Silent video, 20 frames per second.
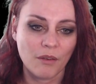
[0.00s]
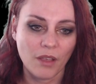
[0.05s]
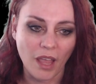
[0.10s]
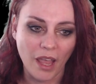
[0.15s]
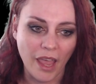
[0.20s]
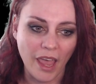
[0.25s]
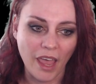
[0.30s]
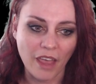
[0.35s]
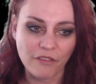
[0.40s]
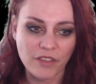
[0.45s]

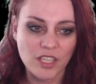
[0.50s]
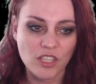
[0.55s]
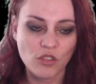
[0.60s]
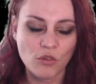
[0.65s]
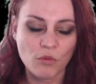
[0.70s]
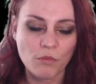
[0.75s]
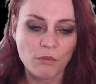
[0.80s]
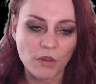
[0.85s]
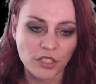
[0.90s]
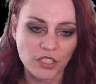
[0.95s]
having to
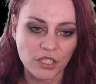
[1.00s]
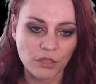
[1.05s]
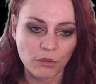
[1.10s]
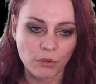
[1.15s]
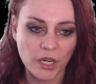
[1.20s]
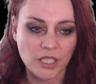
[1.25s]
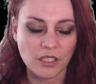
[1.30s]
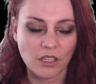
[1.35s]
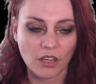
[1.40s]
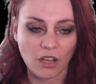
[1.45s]

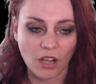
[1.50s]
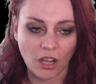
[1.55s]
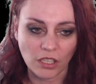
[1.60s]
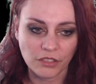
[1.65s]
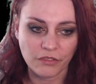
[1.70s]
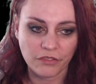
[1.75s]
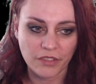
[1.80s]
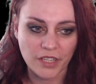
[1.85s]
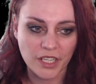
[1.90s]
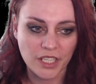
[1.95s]
moderate a
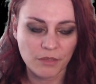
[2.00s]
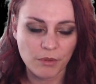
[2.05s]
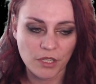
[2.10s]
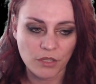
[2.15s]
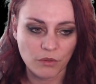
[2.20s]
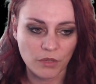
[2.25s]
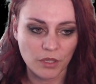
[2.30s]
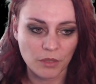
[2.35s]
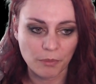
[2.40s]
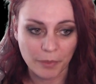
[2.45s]
conflict
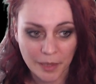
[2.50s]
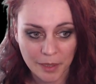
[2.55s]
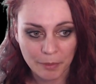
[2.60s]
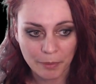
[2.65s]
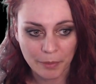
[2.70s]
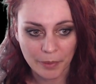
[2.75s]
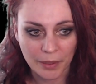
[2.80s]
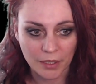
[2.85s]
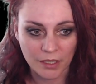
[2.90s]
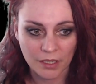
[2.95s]
between
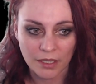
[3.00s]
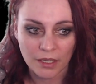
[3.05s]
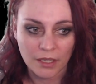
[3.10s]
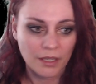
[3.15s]
people